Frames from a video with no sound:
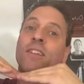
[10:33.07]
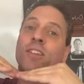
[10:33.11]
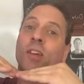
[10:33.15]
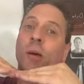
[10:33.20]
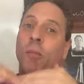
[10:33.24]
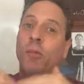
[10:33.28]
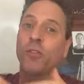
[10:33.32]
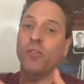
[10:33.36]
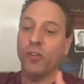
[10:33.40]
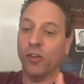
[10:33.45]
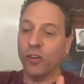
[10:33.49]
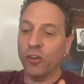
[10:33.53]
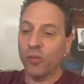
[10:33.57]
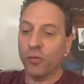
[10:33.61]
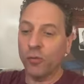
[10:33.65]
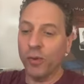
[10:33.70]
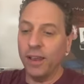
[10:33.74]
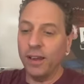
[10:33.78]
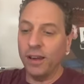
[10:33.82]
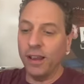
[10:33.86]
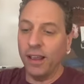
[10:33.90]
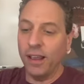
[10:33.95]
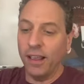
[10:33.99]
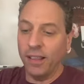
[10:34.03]
someone's going to
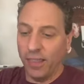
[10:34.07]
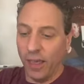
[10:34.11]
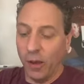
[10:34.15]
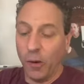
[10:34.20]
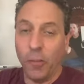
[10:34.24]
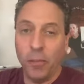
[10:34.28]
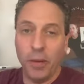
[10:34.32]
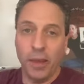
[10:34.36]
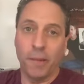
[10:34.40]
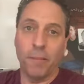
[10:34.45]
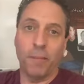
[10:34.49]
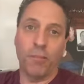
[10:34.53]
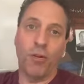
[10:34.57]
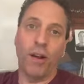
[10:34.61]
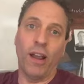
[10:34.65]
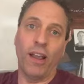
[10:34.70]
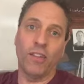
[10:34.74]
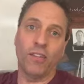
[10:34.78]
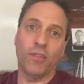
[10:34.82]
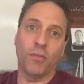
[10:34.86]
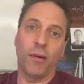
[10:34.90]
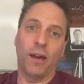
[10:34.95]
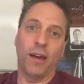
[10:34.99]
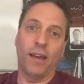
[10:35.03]
read it and they will be
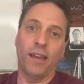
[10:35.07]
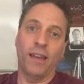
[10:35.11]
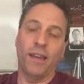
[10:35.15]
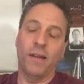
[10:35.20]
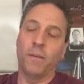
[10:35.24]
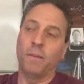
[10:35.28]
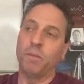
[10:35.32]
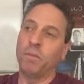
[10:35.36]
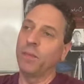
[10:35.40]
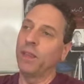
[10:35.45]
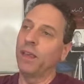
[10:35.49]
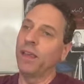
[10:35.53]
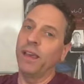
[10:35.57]
impressed by it.